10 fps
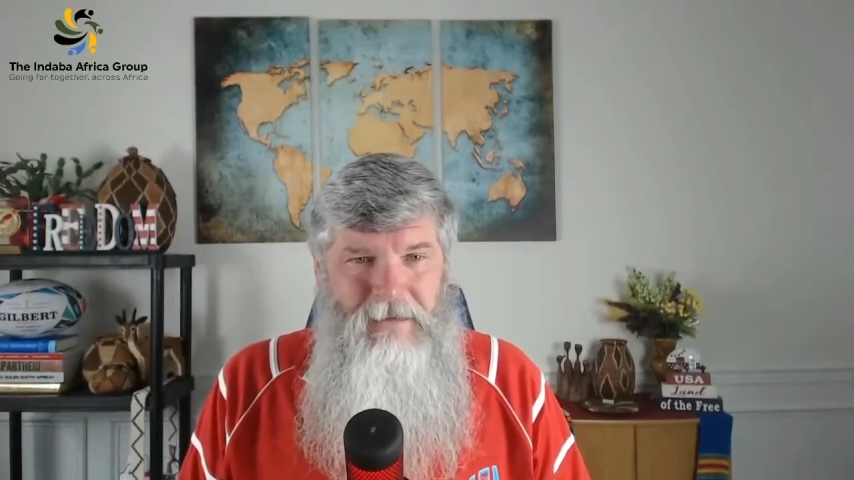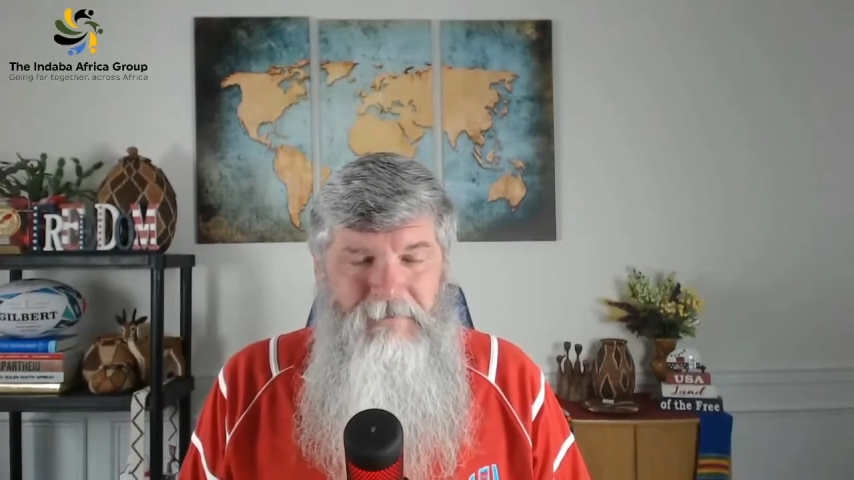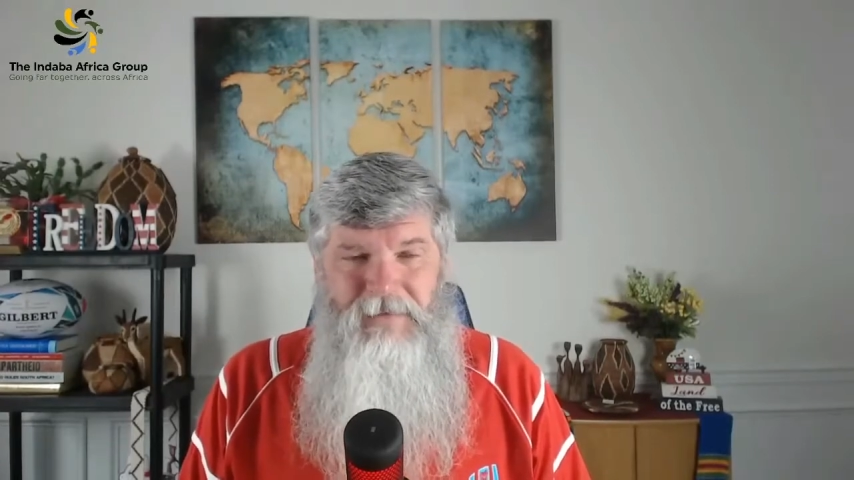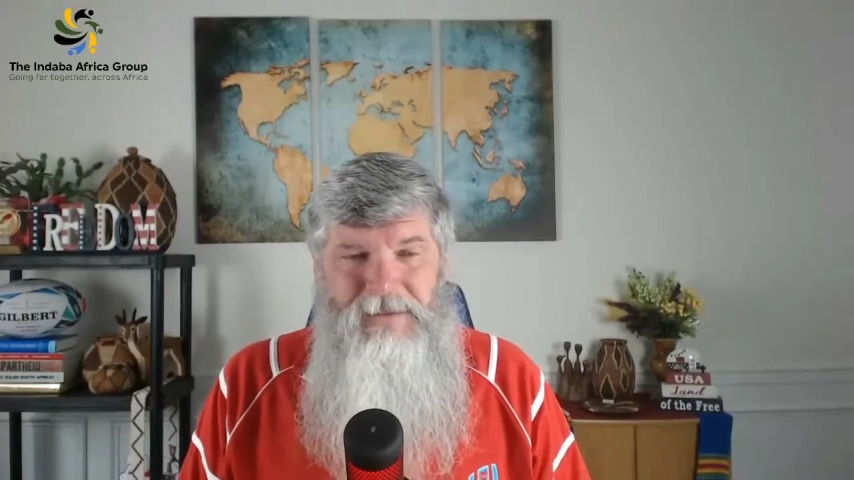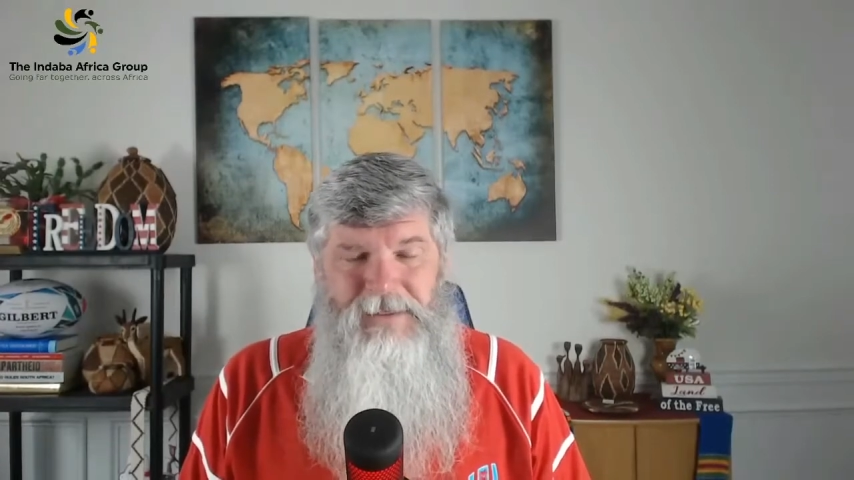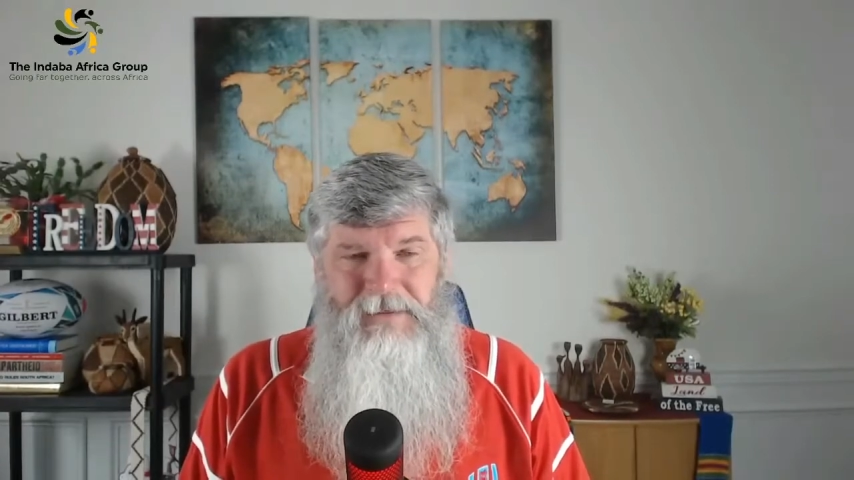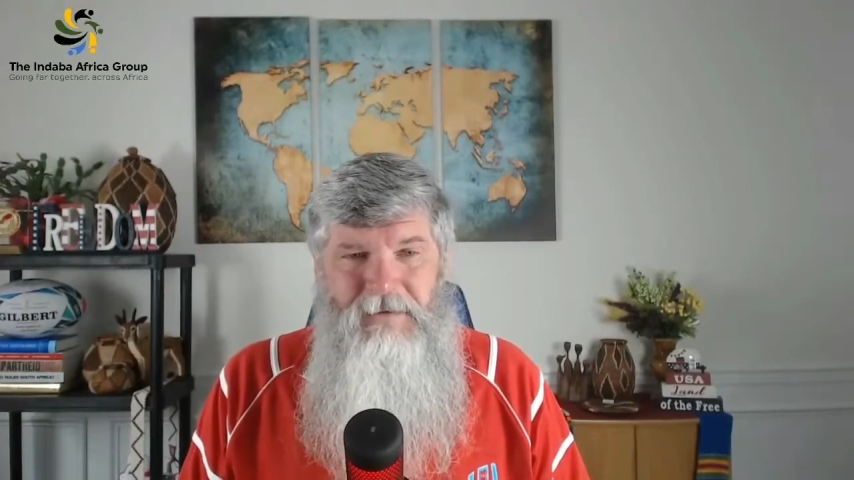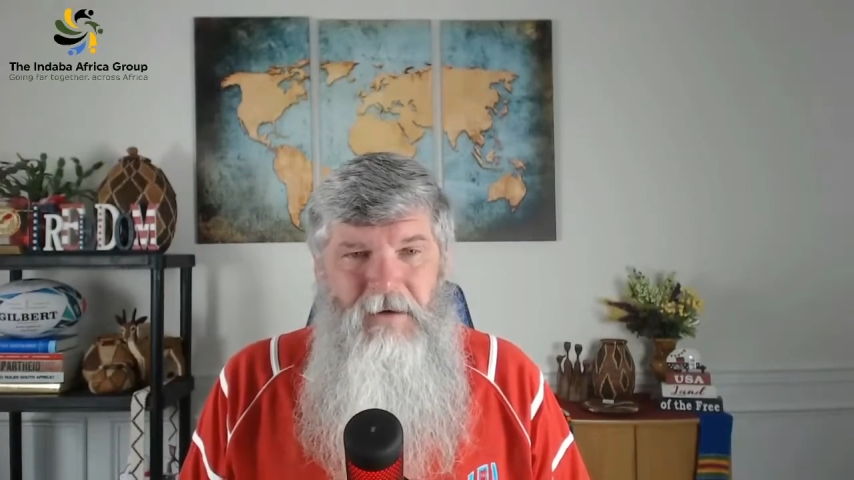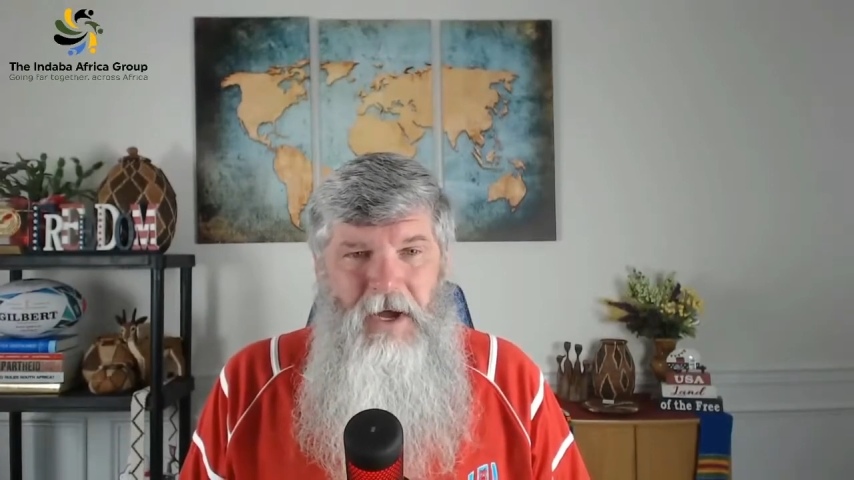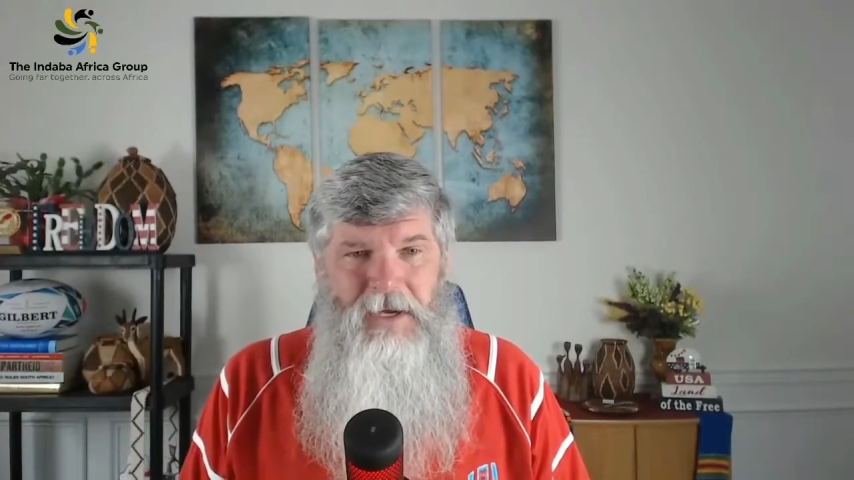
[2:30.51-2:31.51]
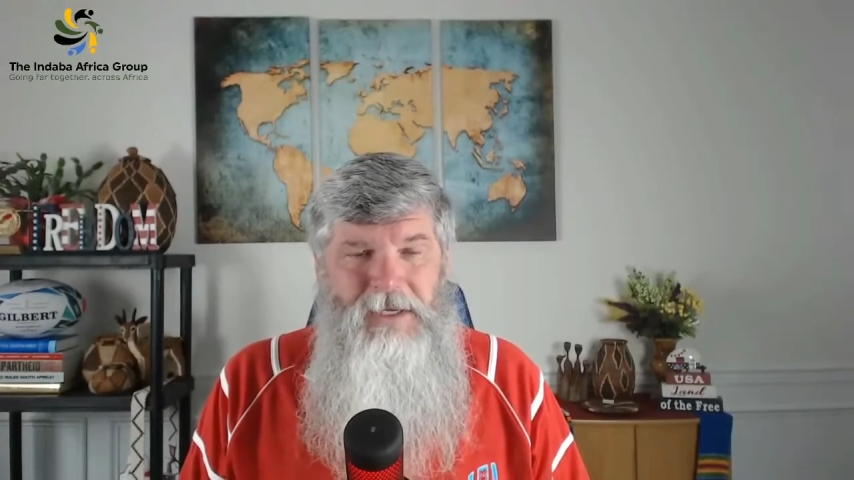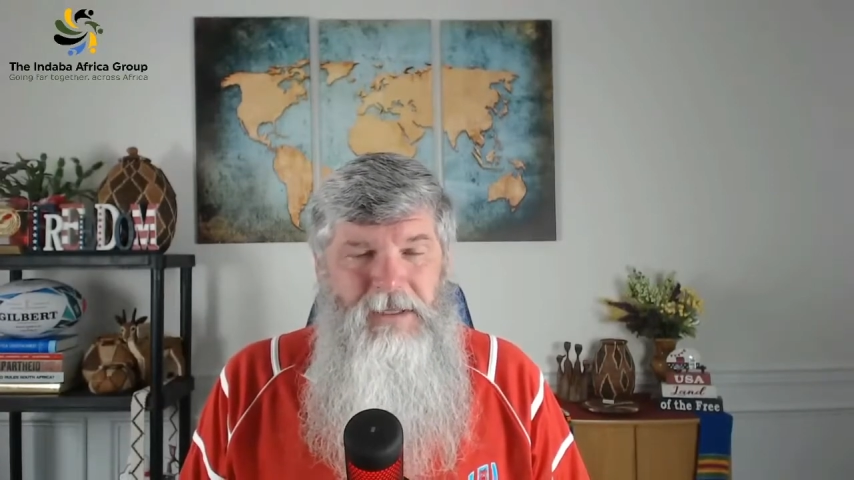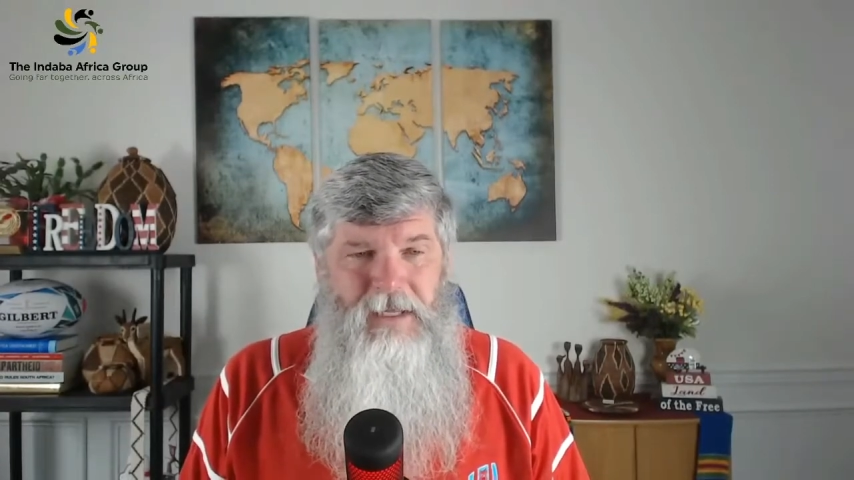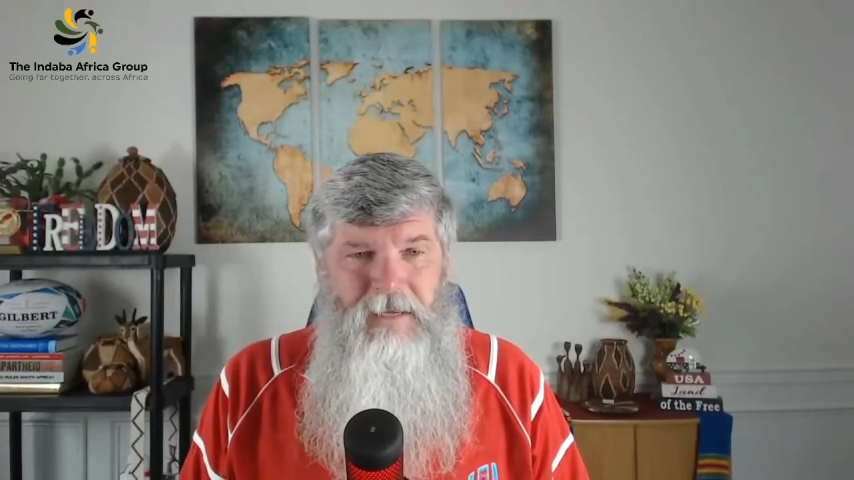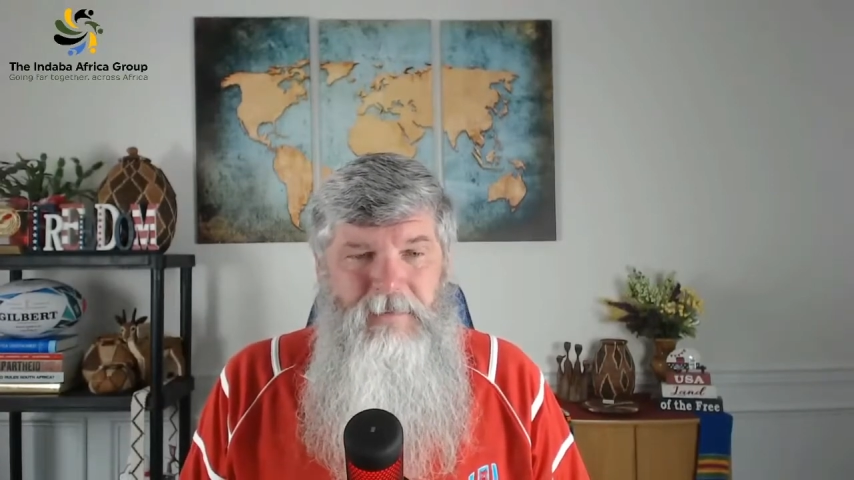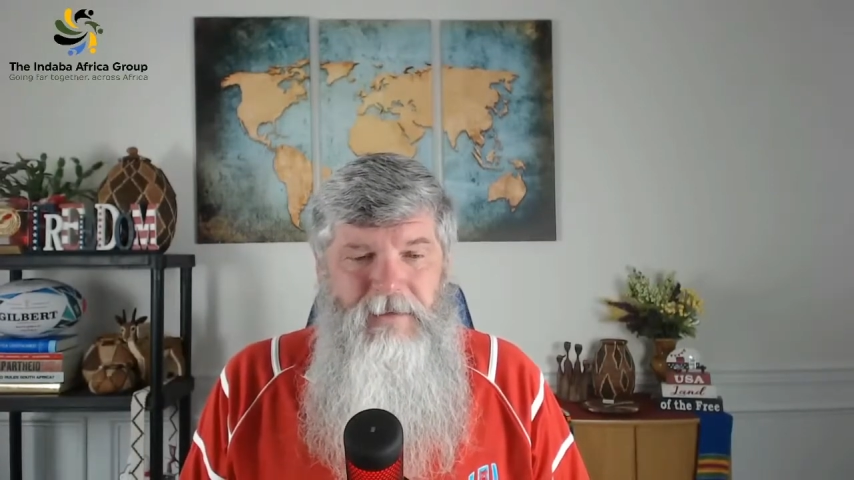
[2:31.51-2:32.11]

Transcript: infants are unclaimed.